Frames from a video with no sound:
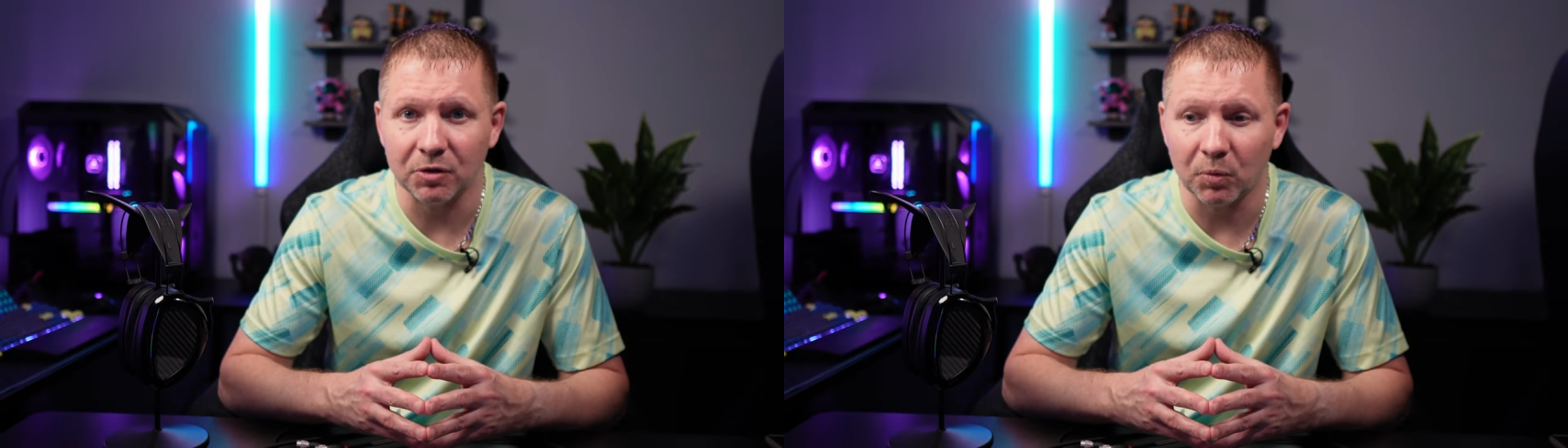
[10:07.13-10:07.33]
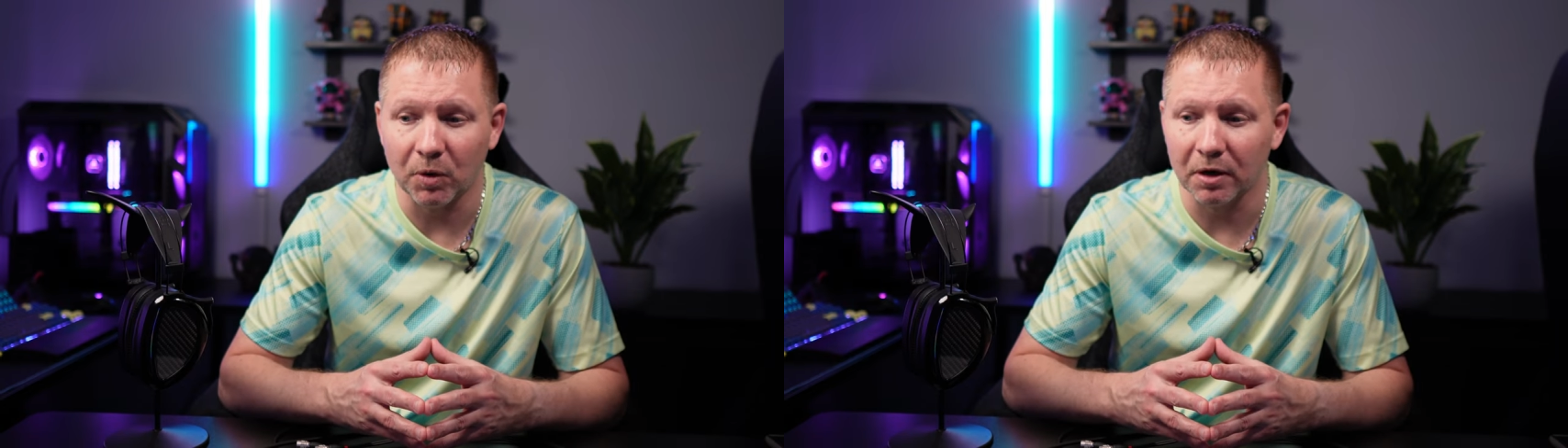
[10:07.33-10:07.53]

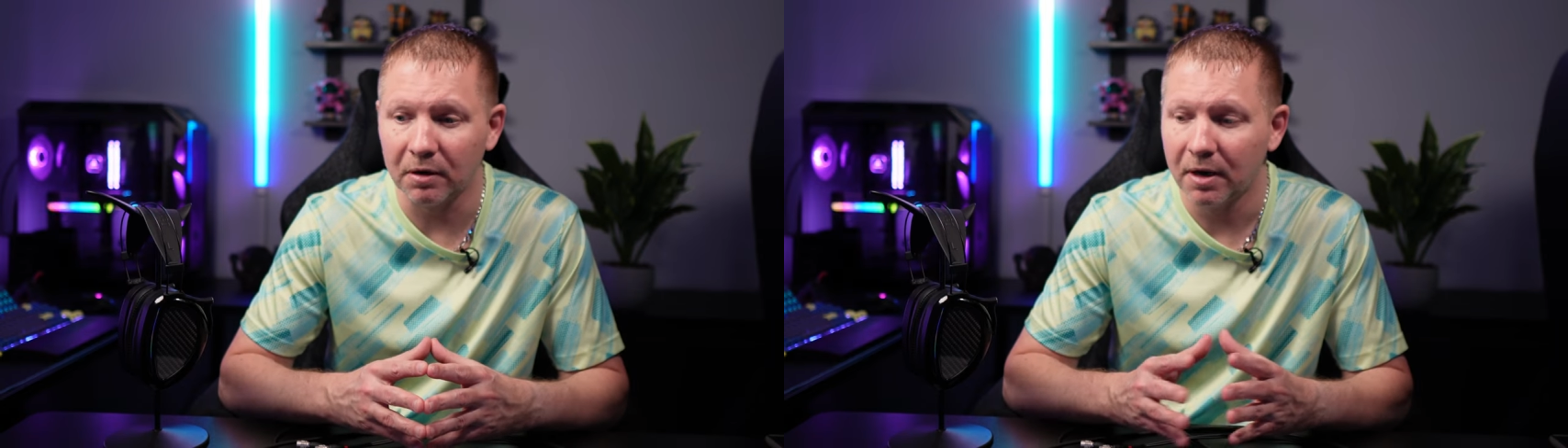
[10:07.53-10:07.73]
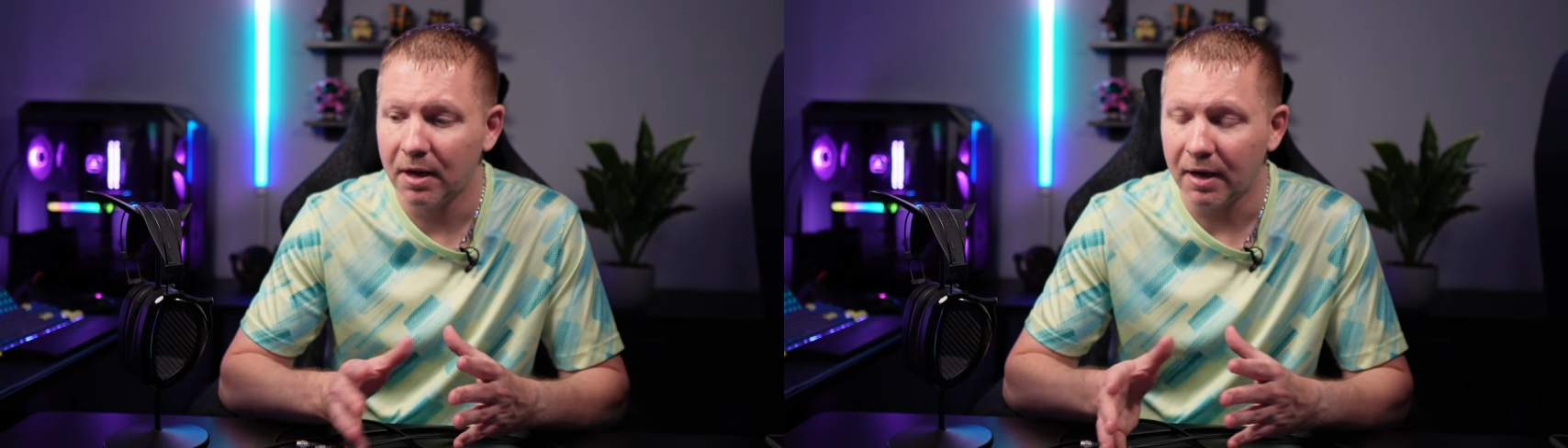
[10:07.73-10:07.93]
to where
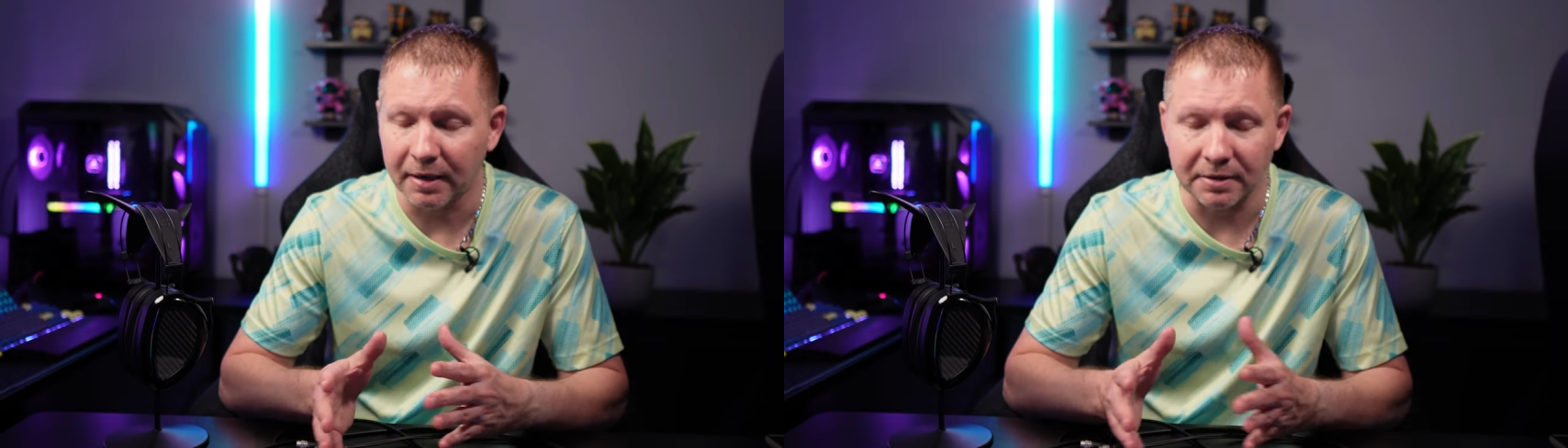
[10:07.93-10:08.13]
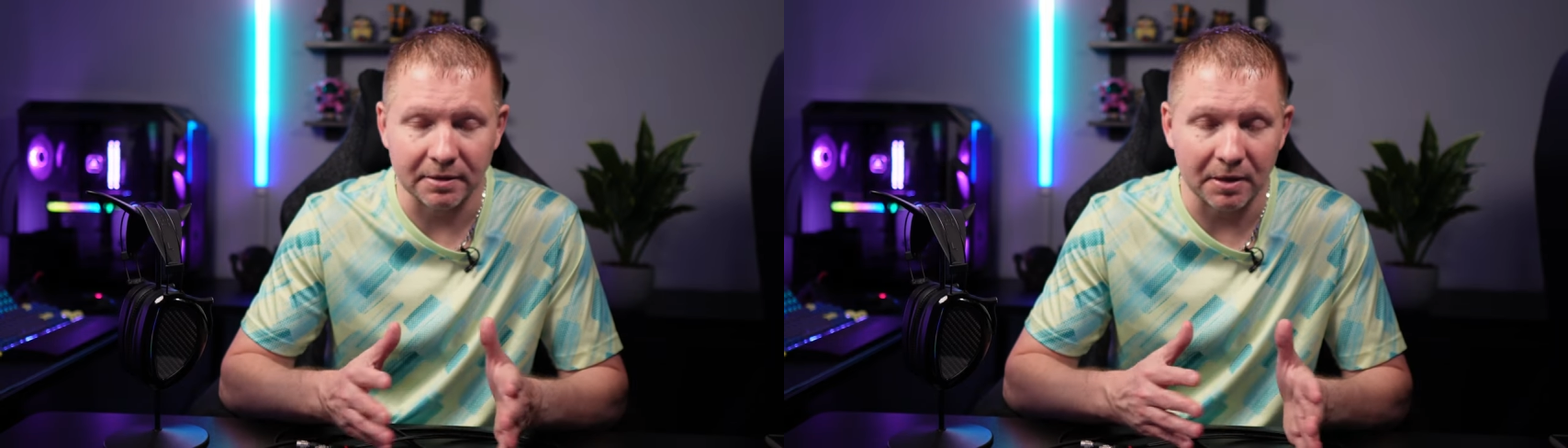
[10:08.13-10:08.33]
I
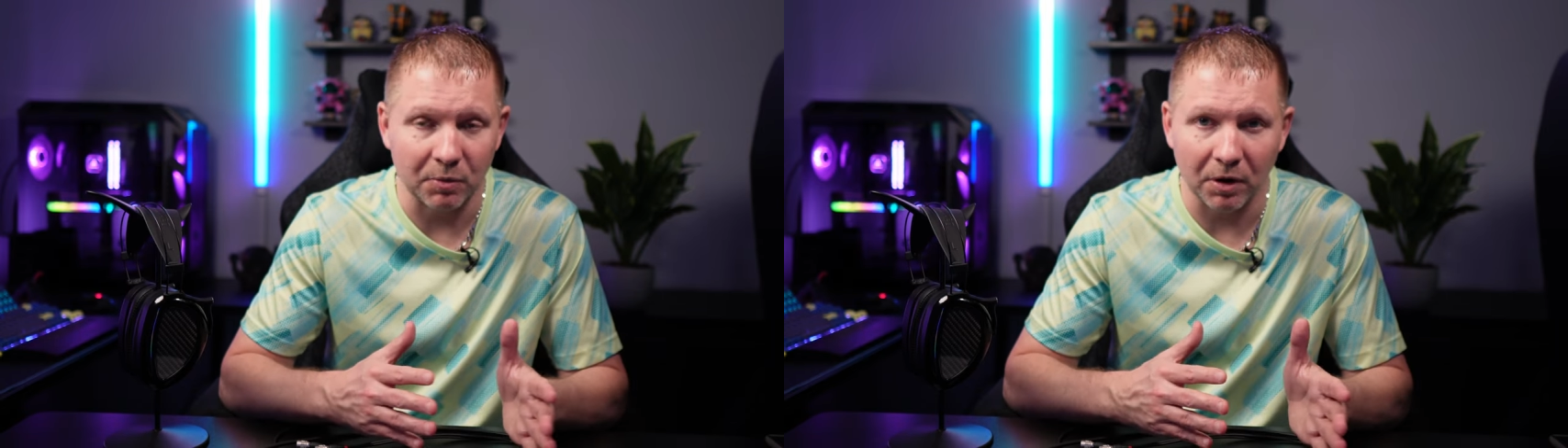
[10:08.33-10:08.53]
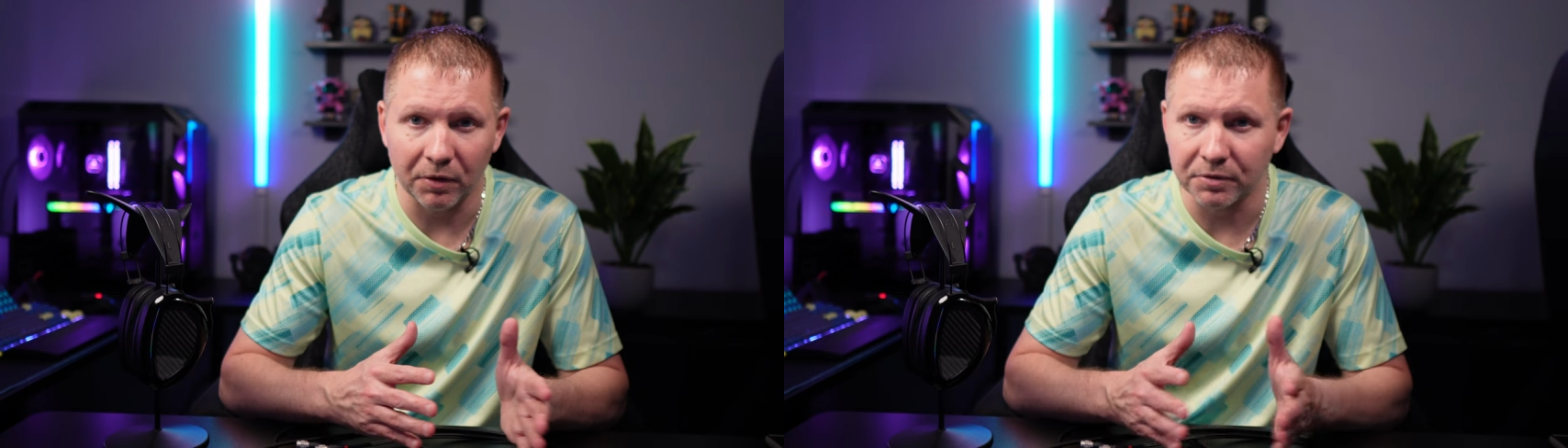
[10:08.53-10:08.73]
could see
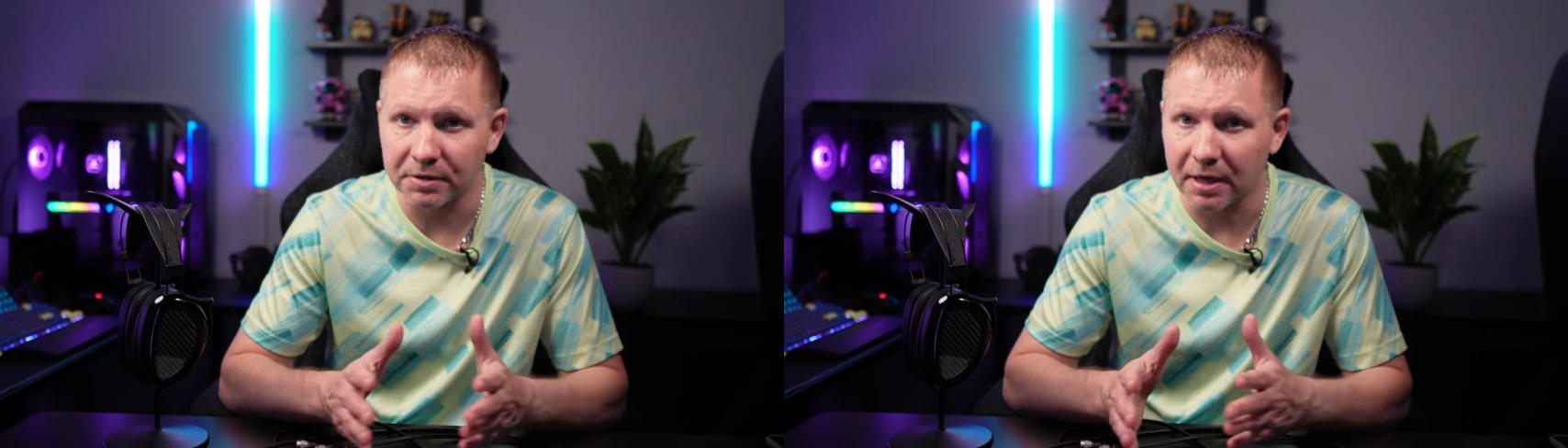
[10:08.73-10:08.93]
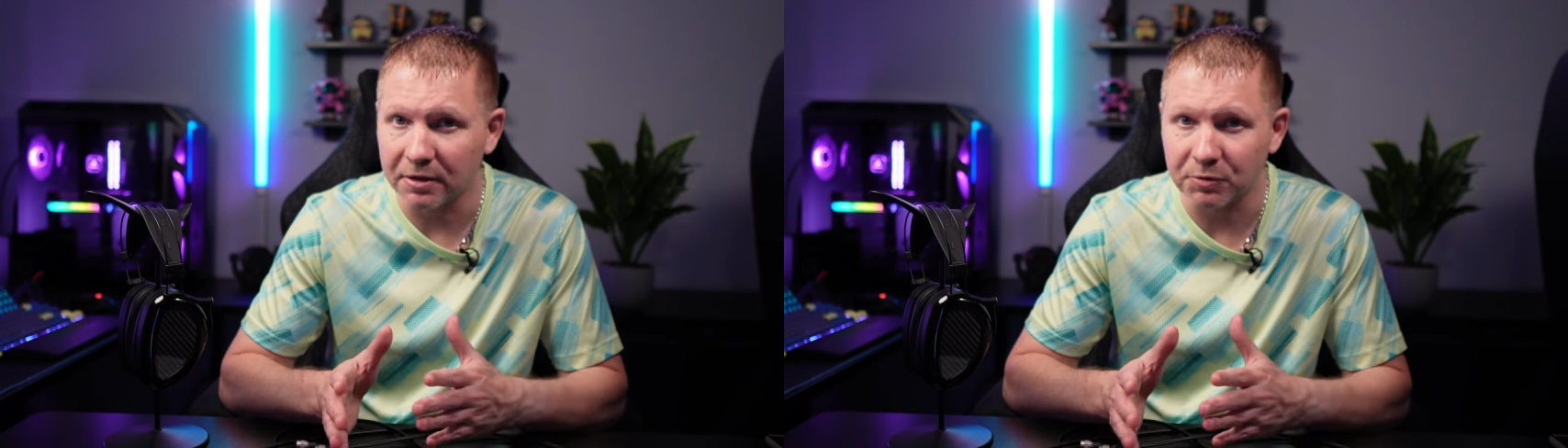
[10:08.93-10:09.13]
where all those
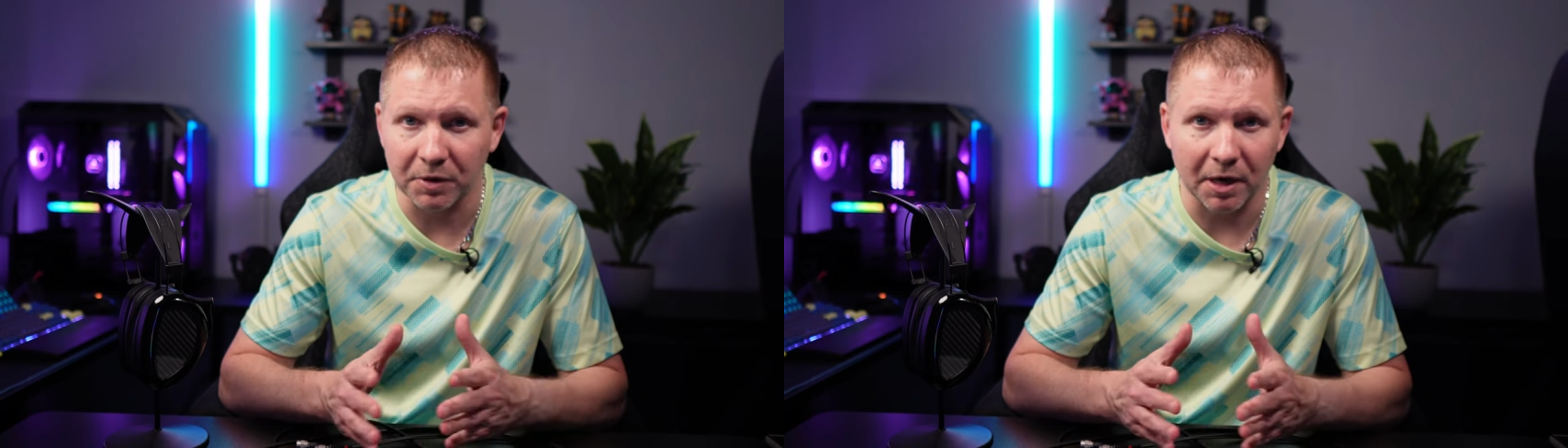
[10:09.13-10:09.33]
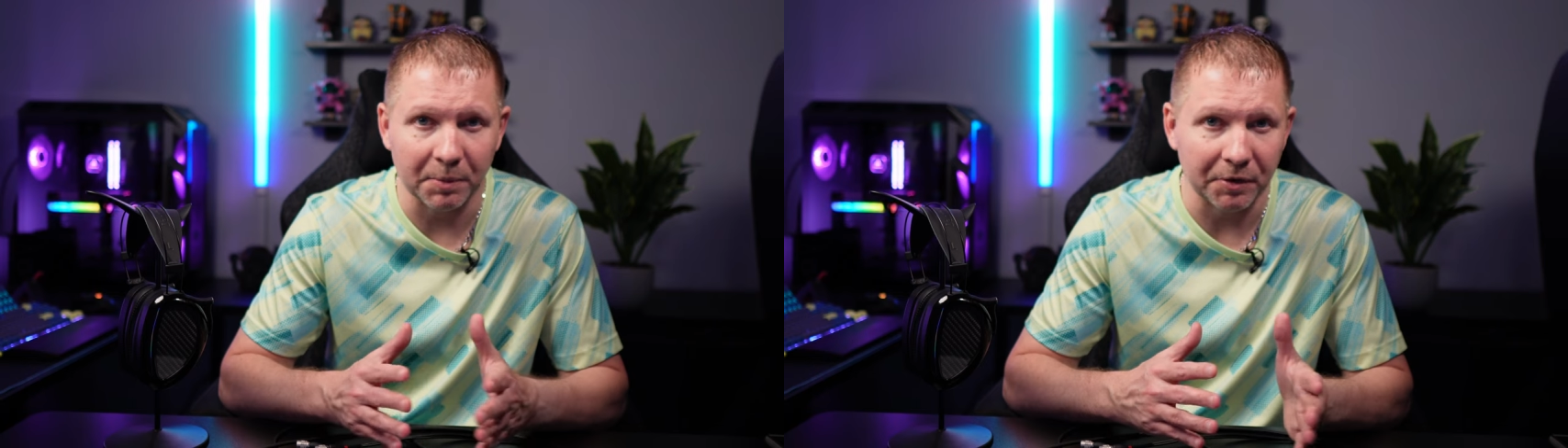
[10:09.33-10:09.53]
sounds
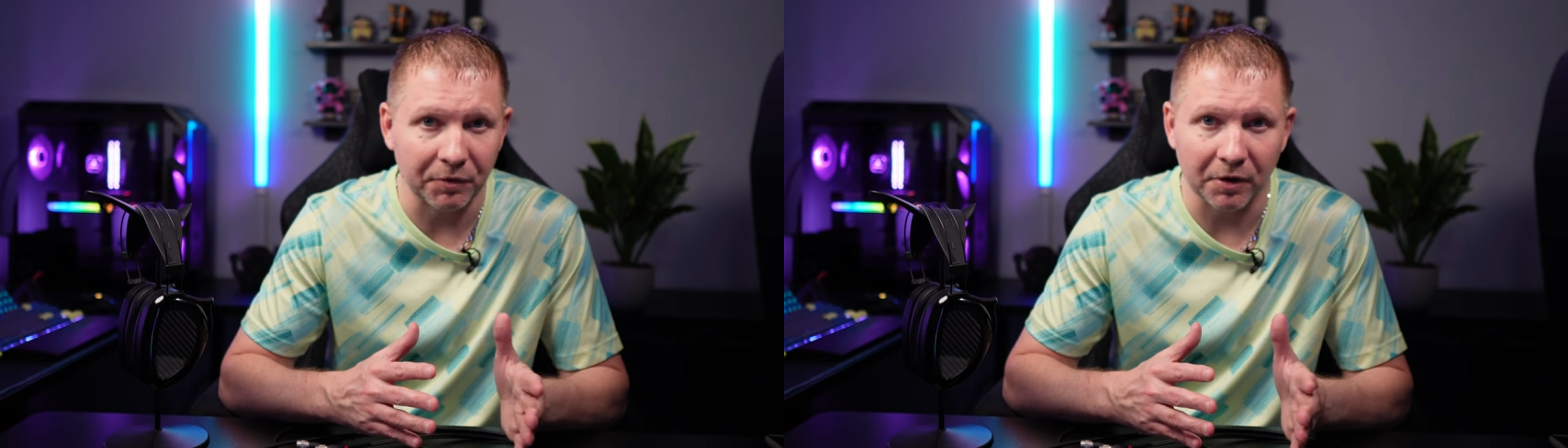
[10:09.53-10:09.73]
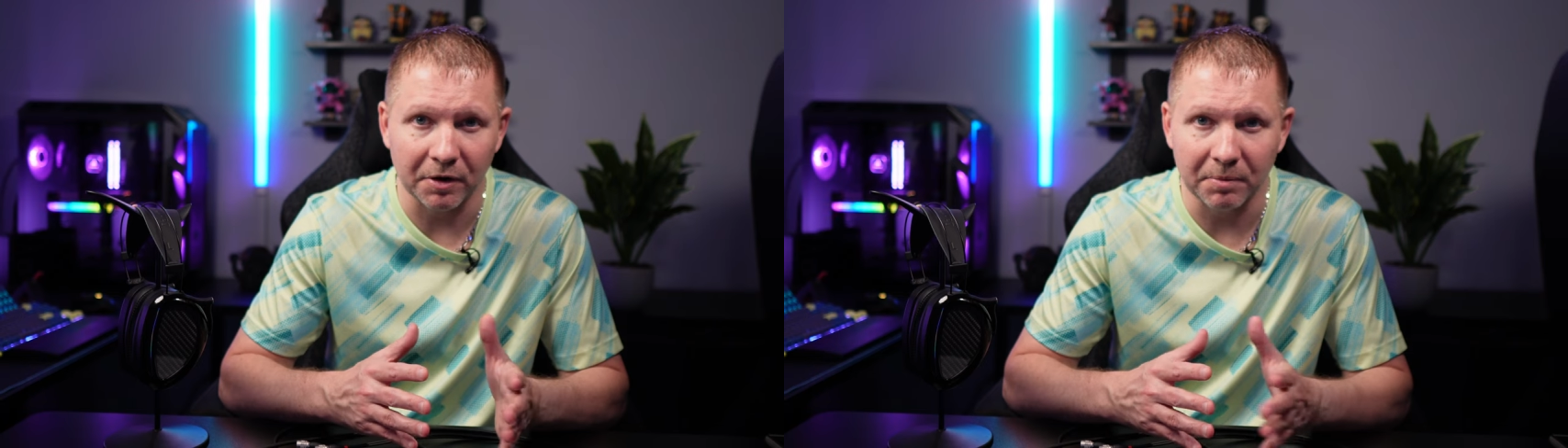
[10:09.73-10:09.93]
were coming
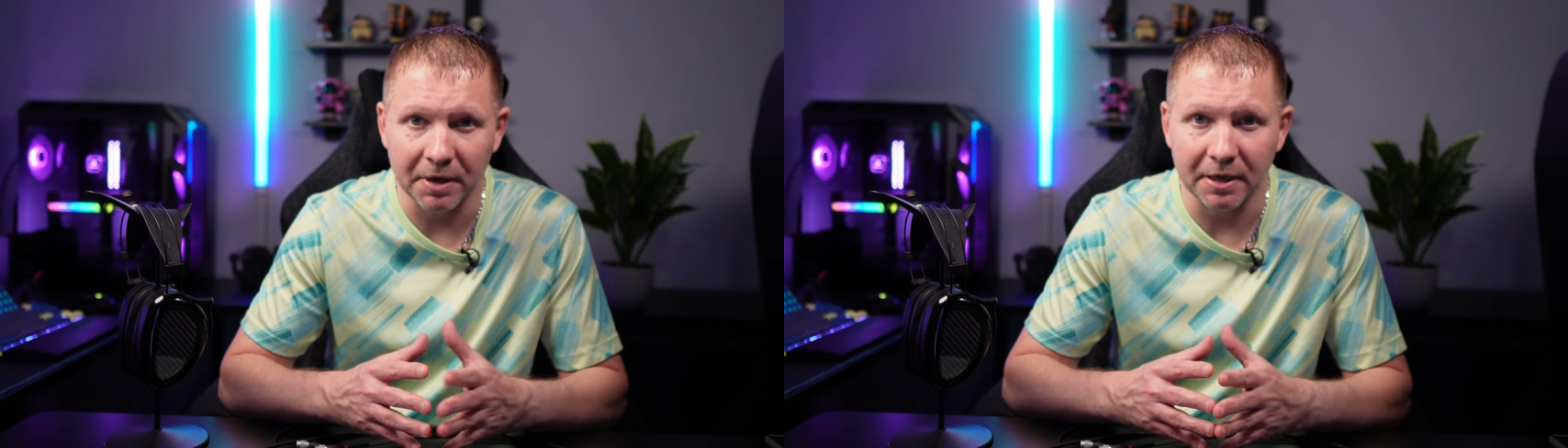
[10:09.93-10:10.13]
from.